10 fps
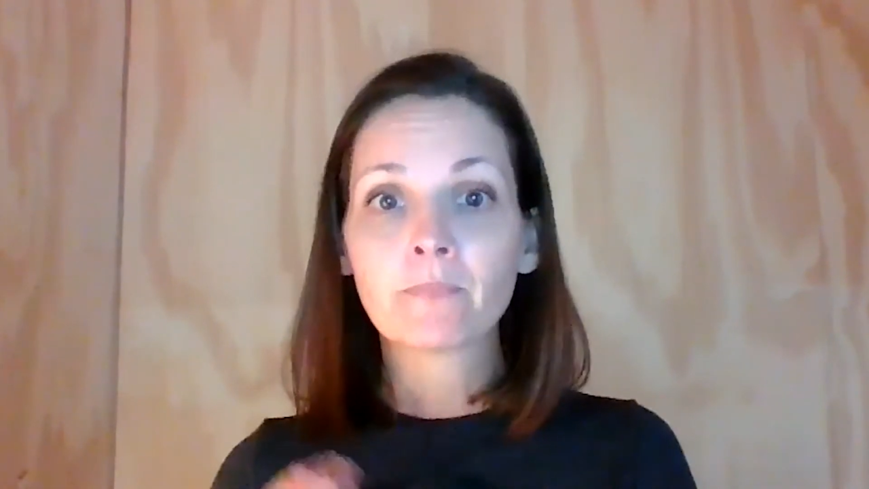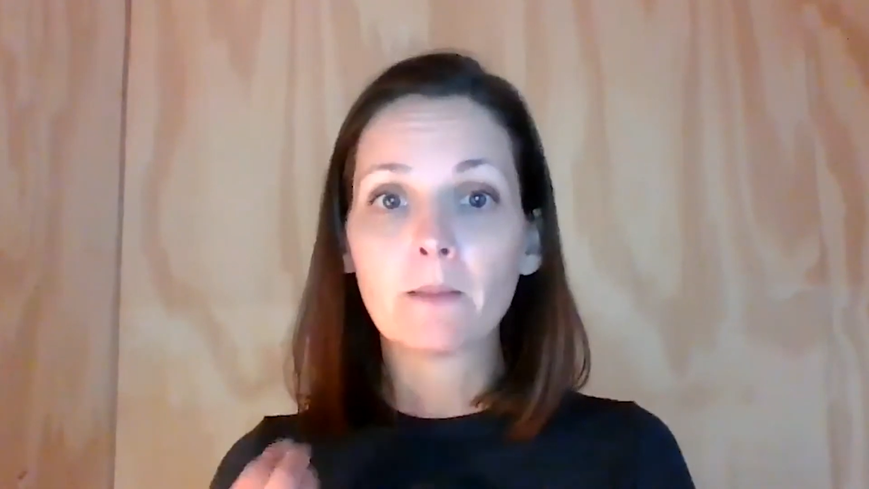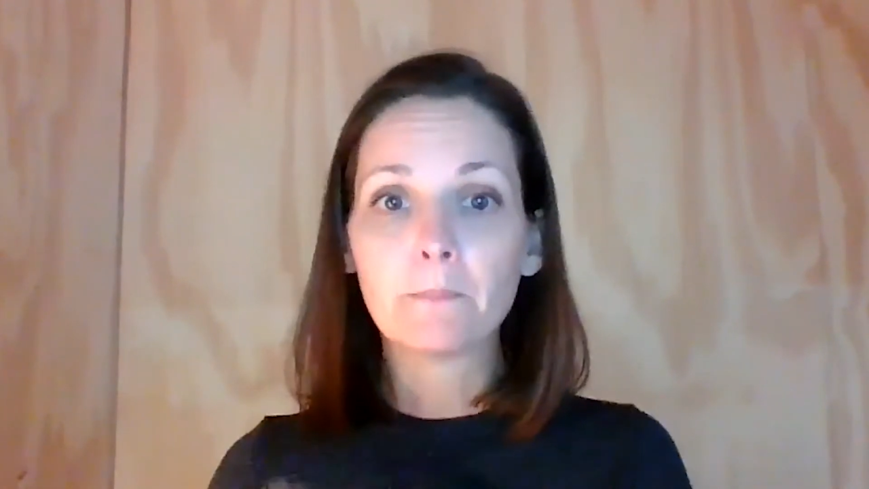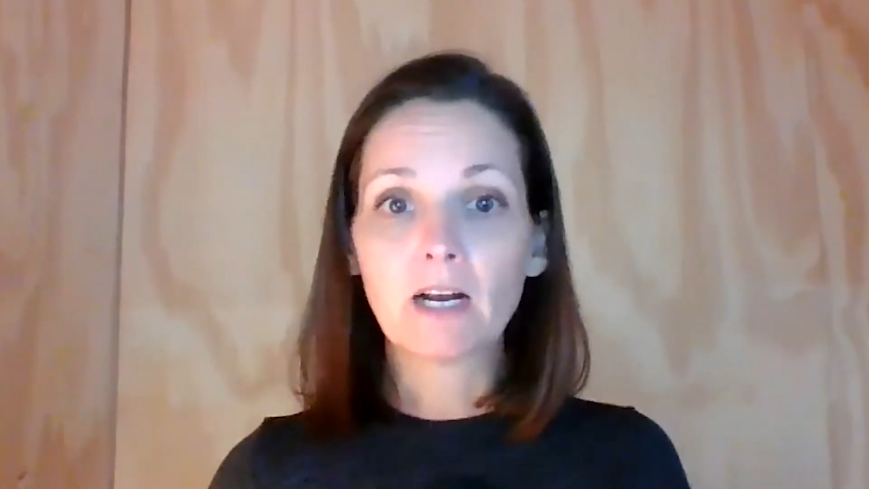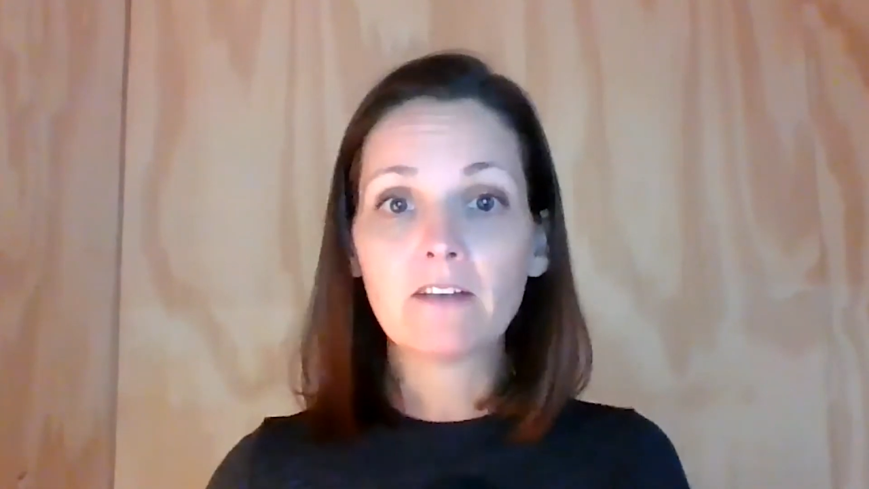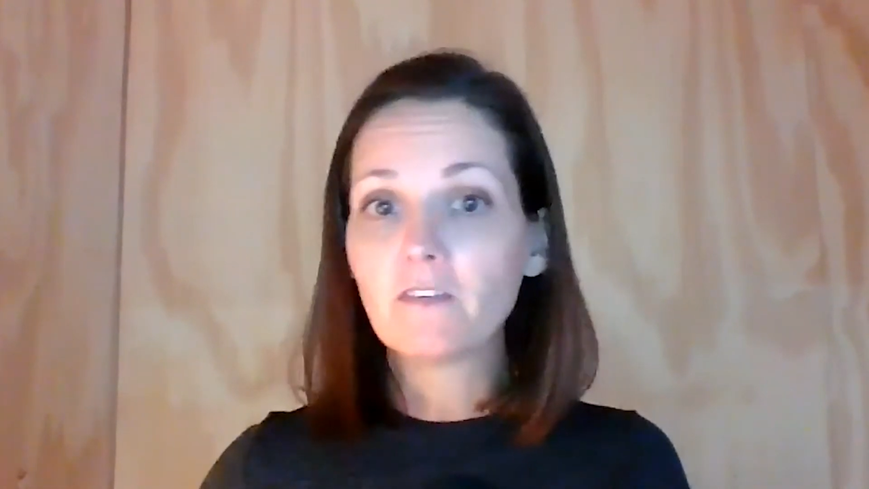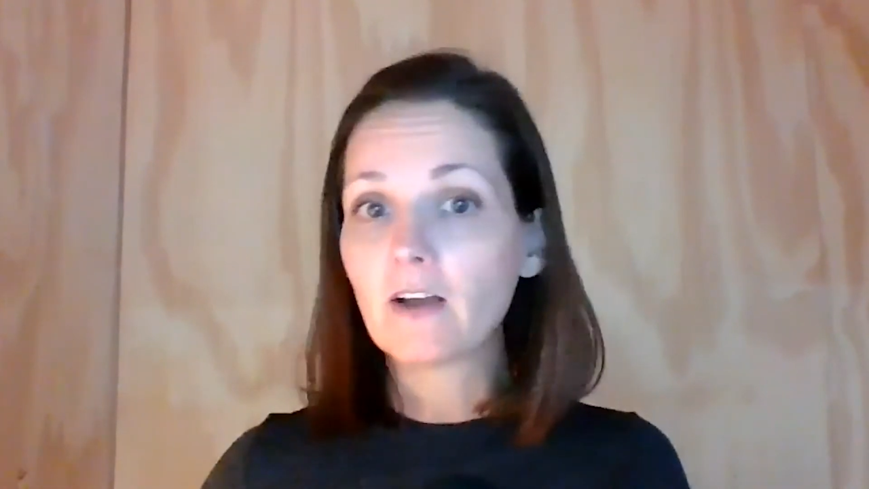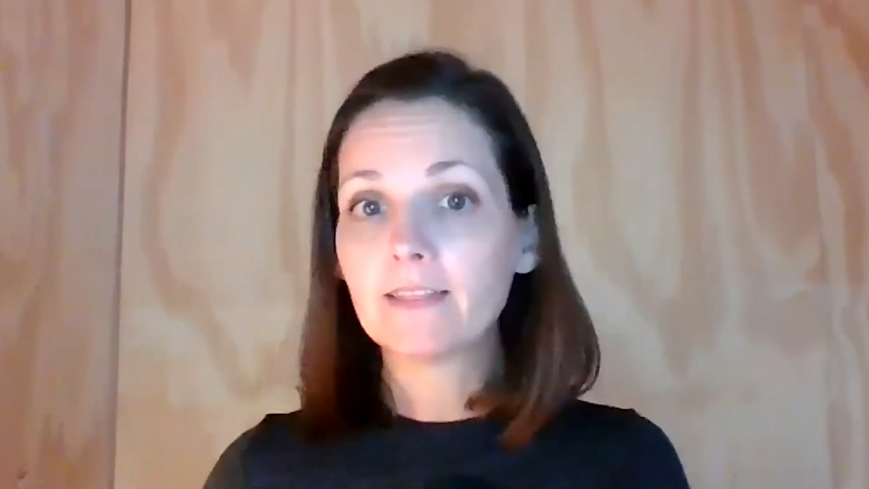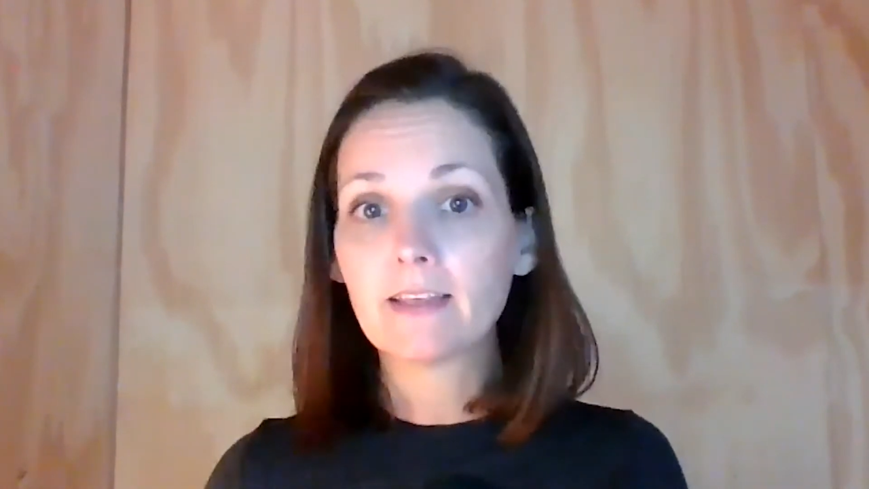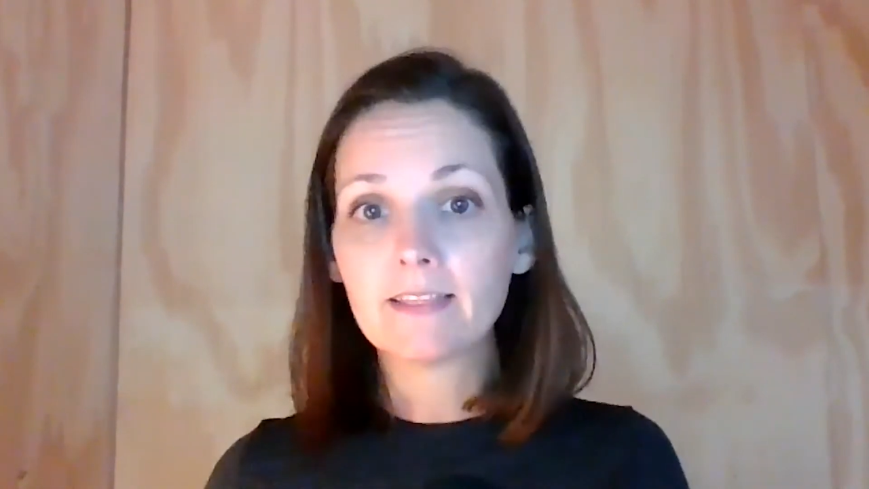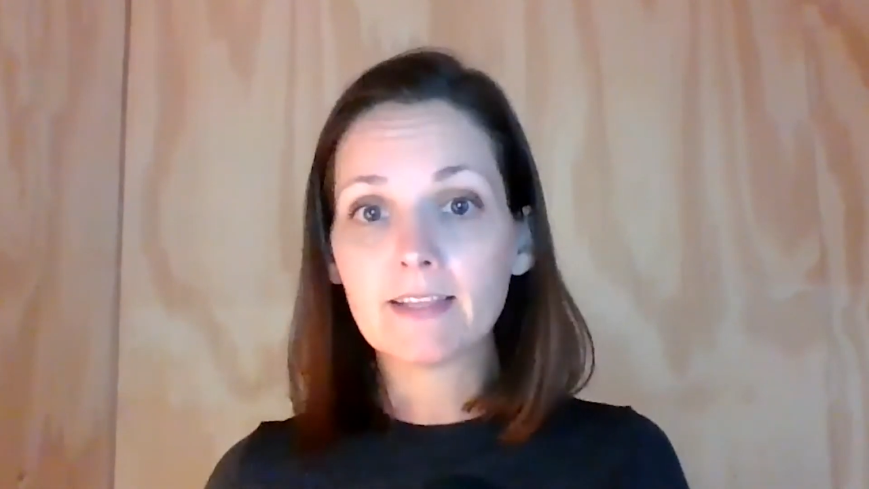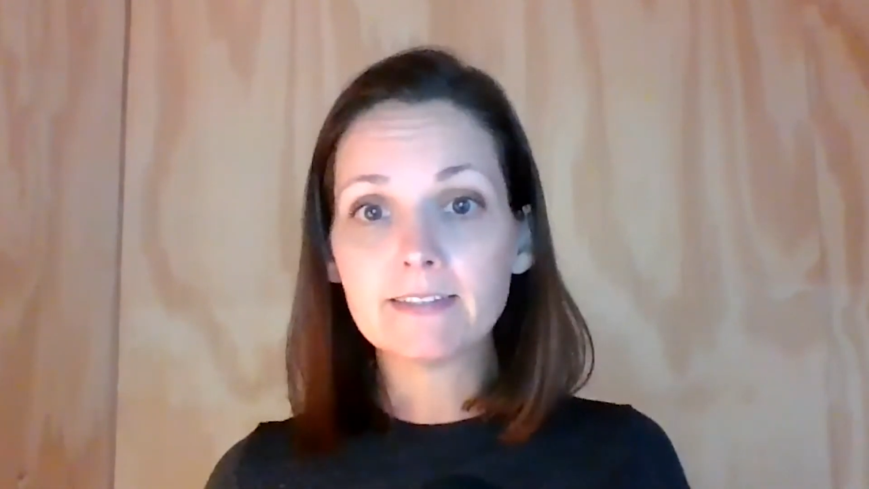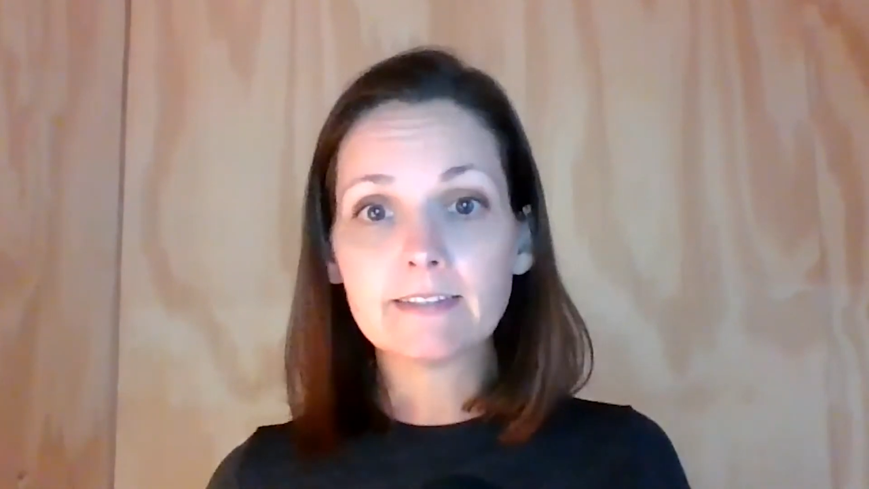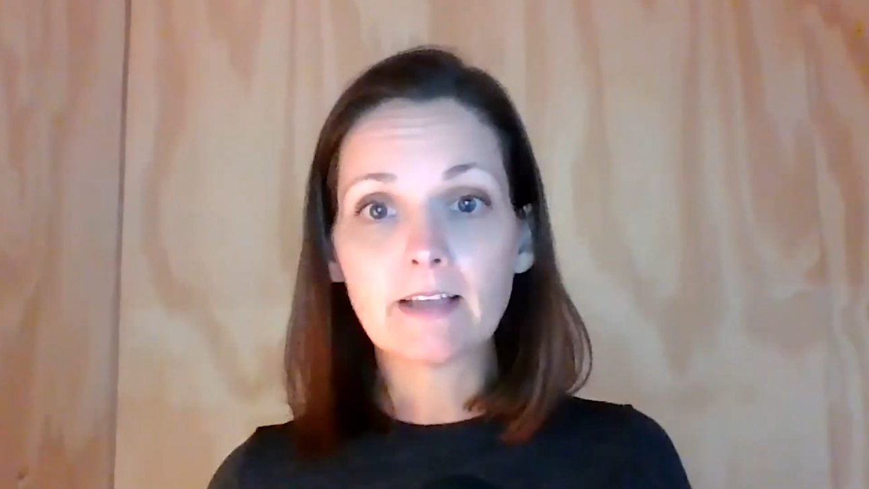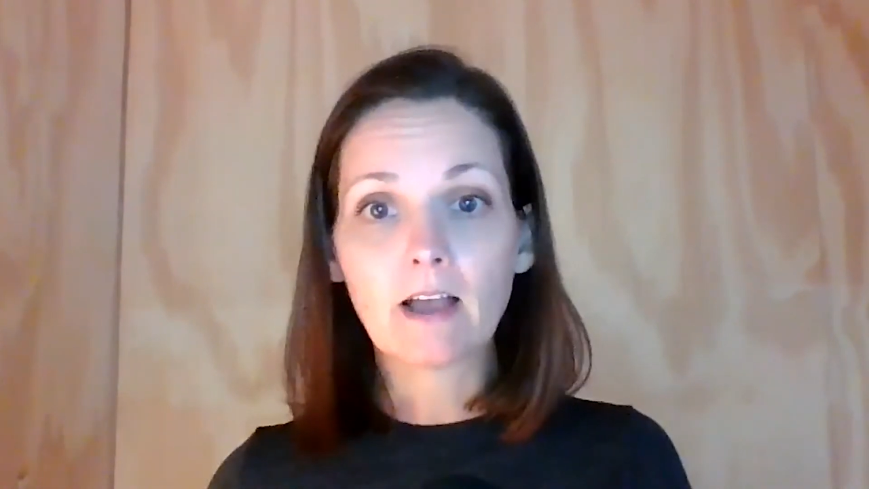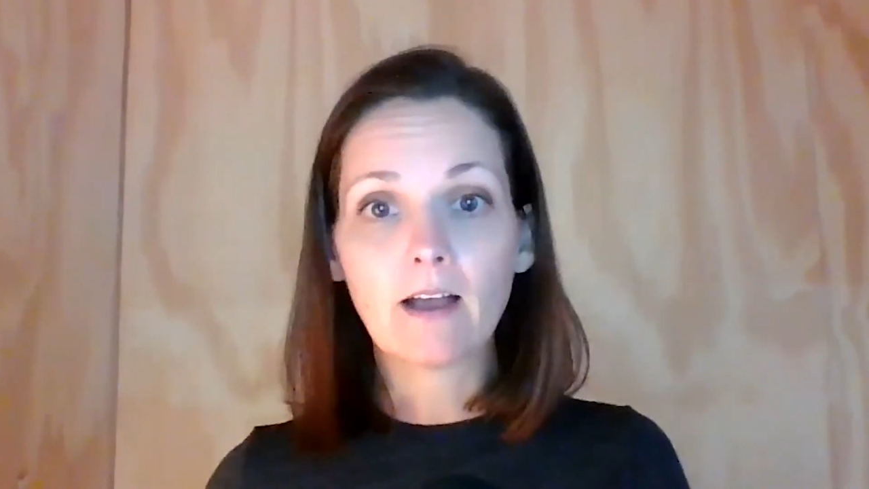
But I find that this